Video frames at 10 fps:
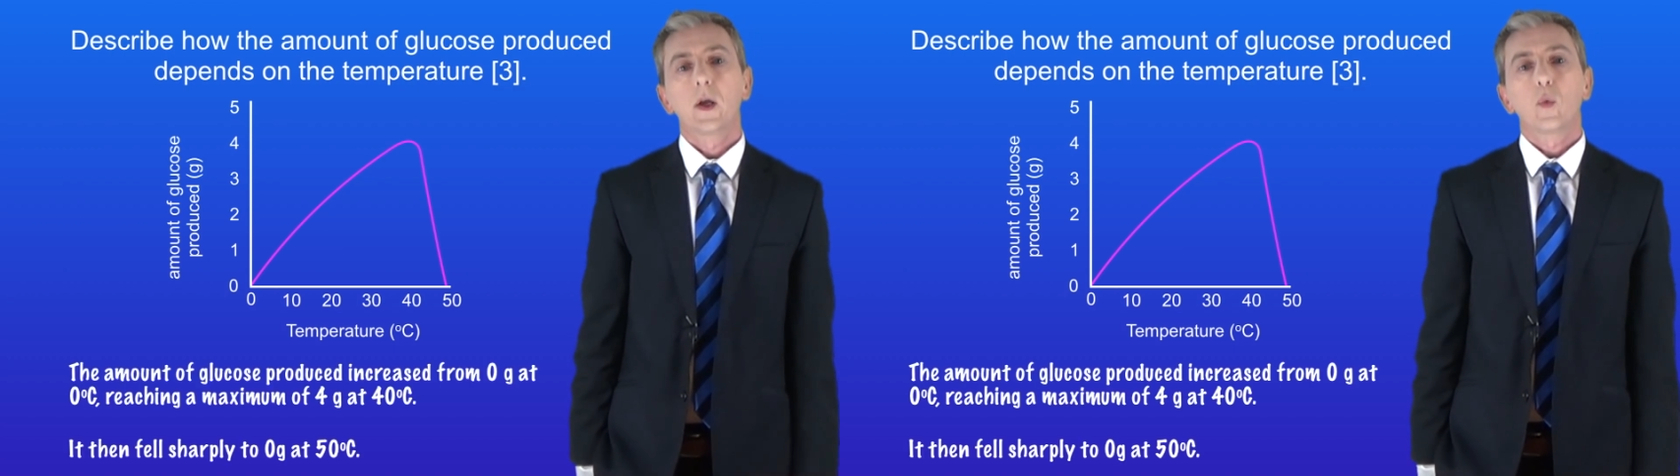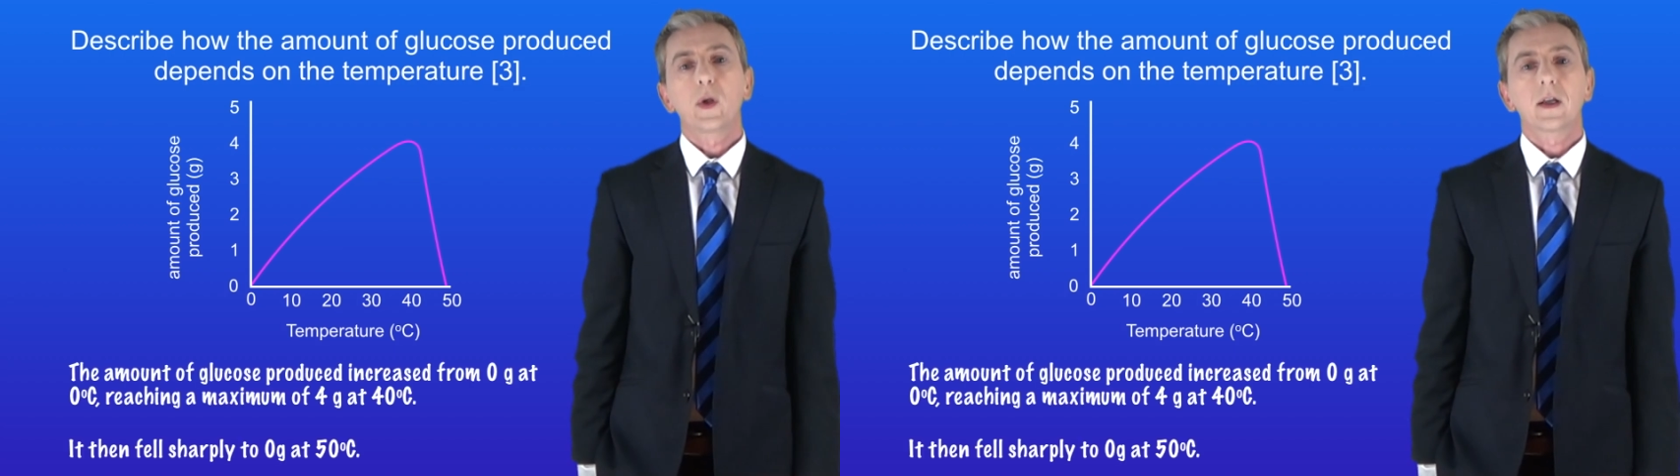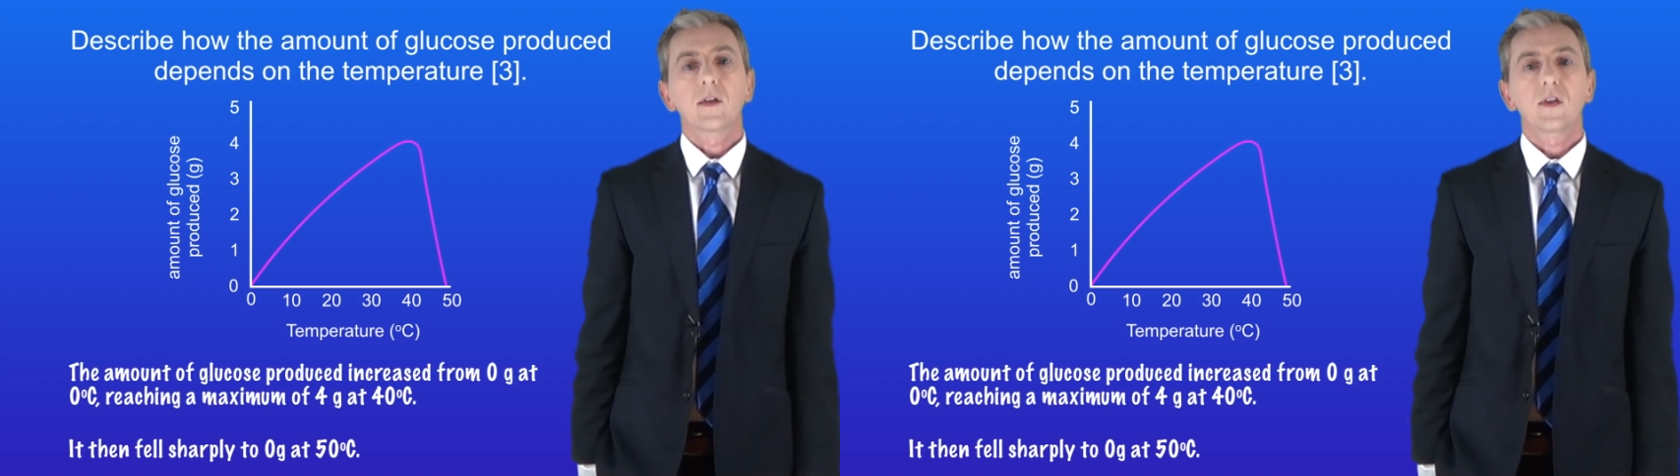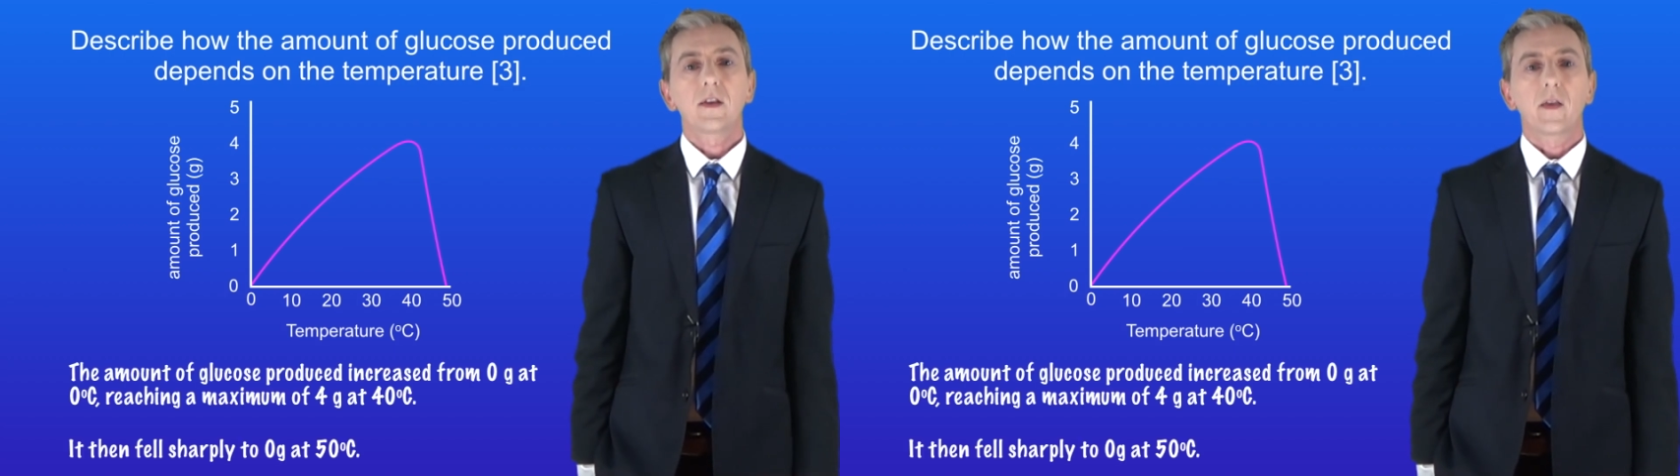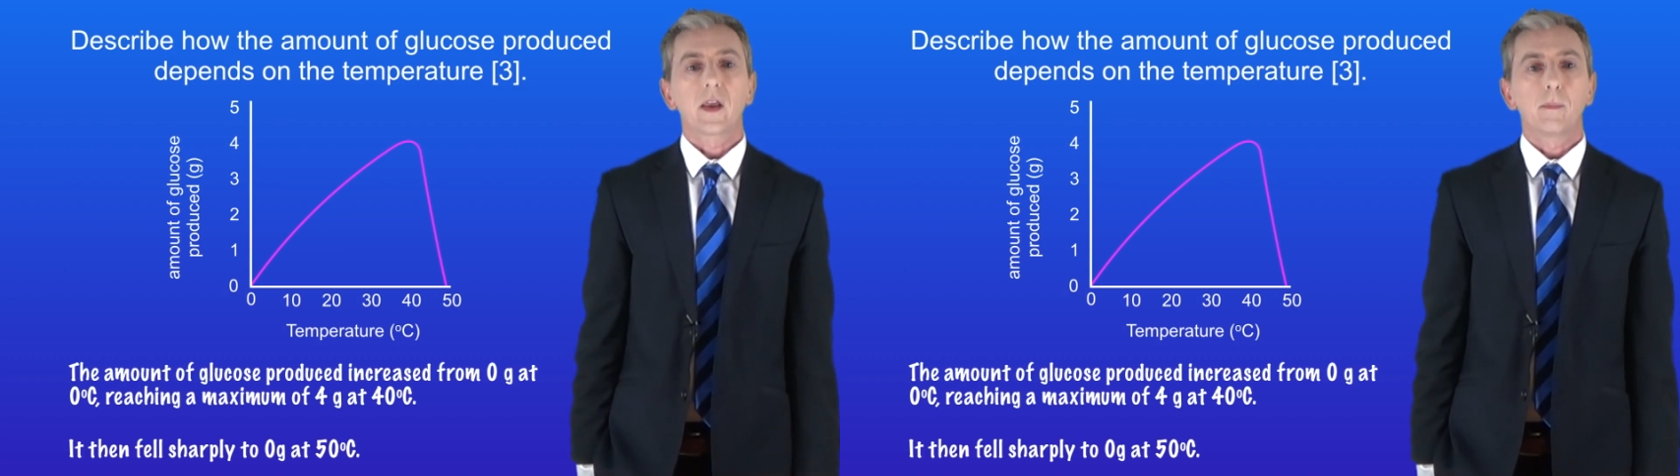We can see
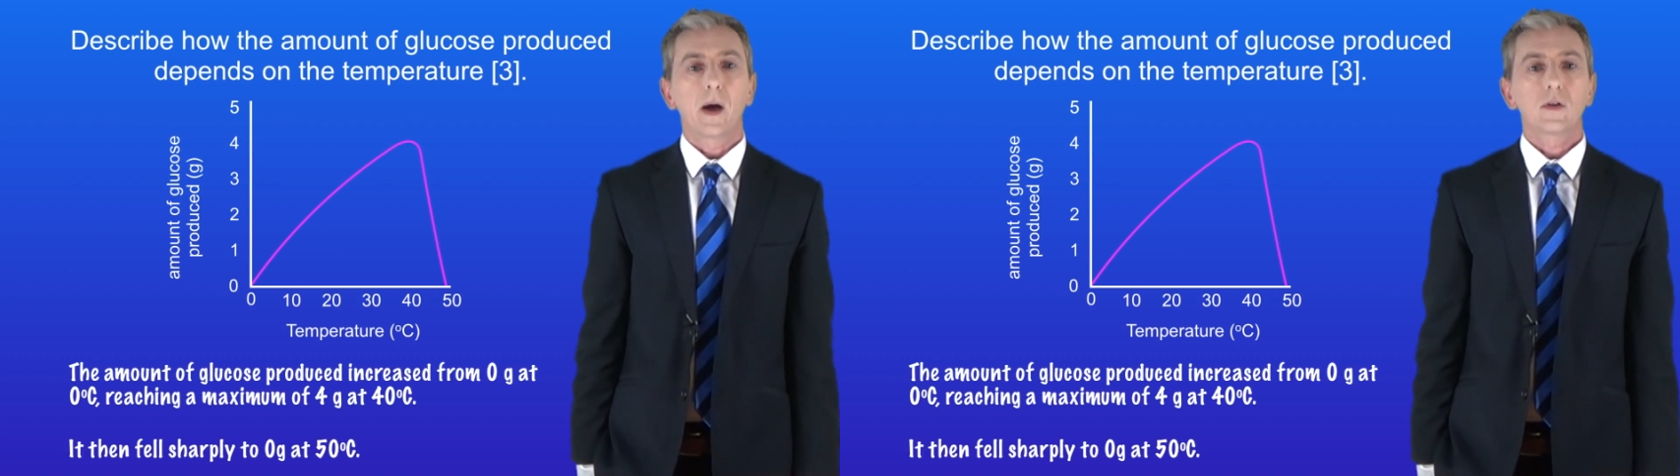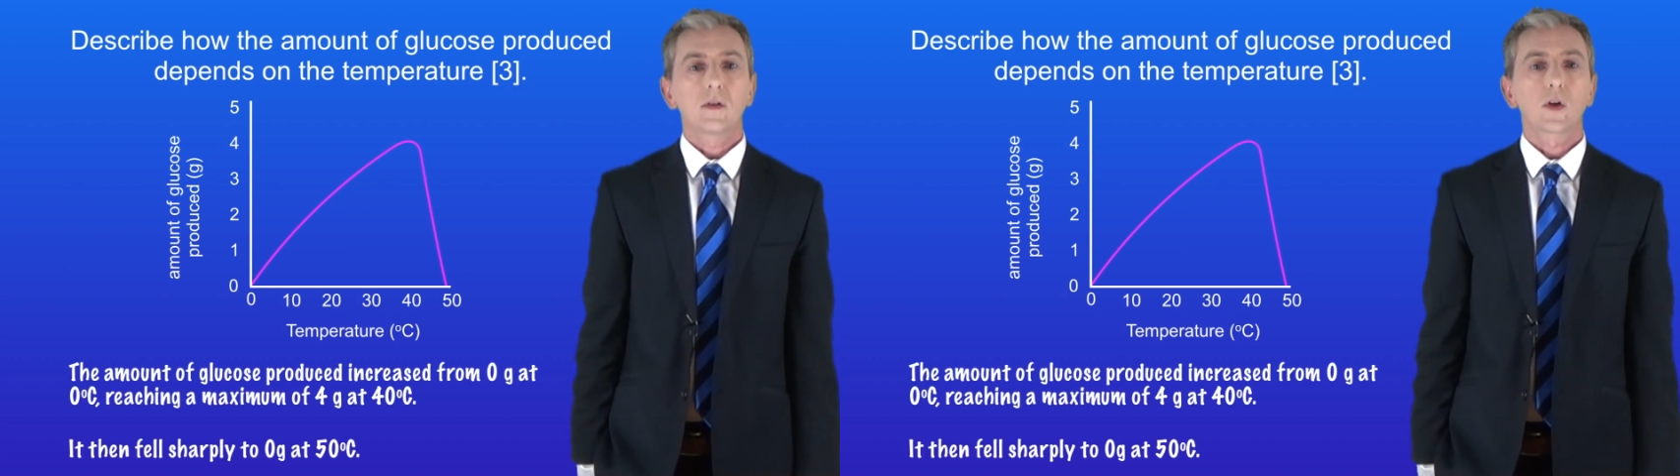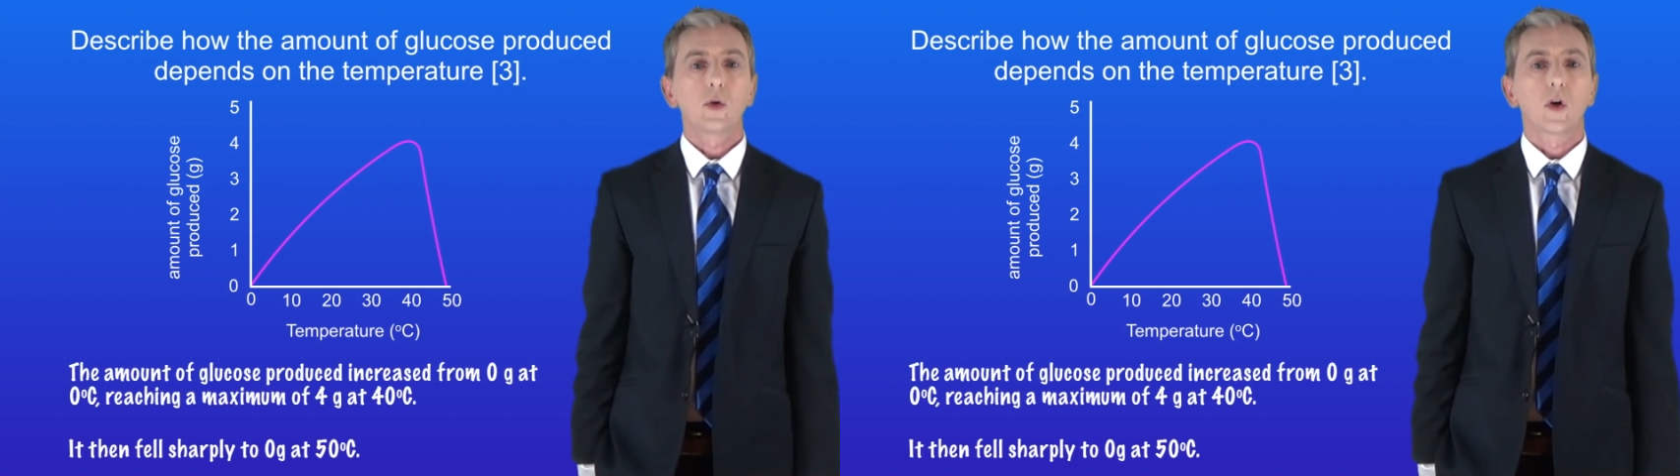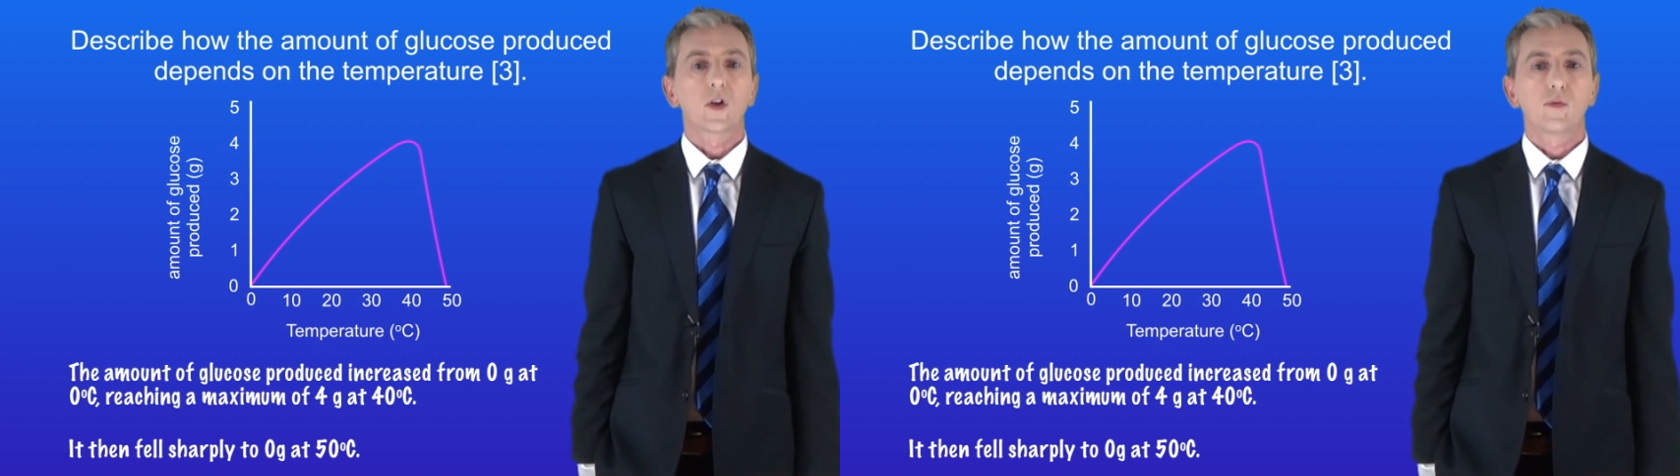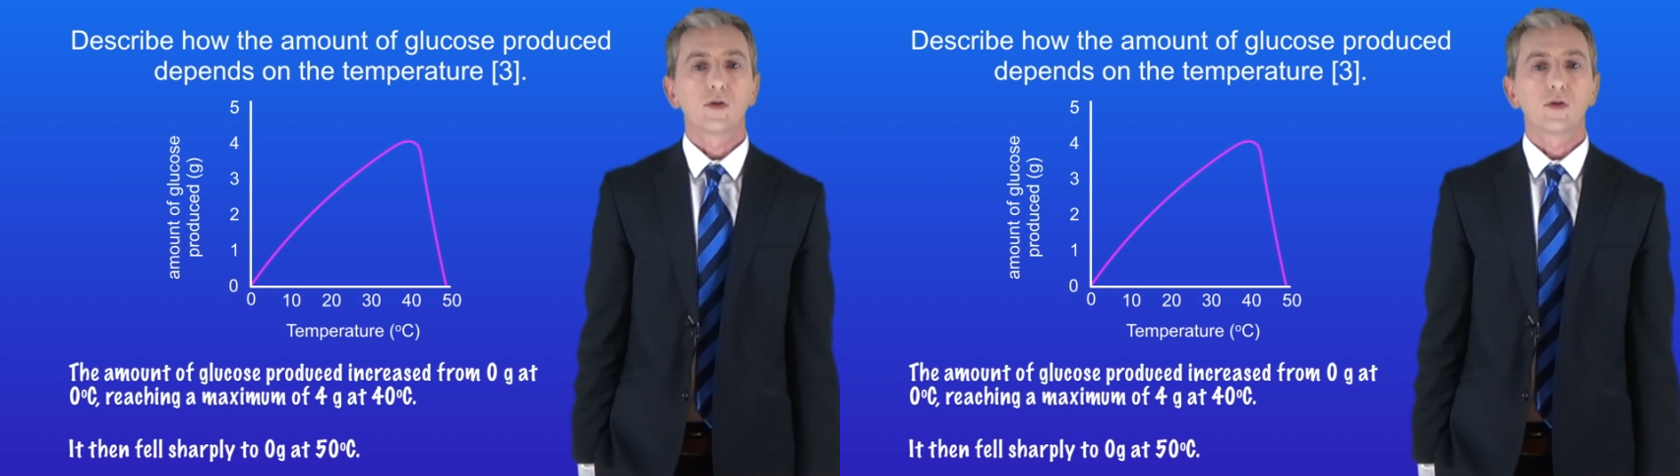that the amount of glucose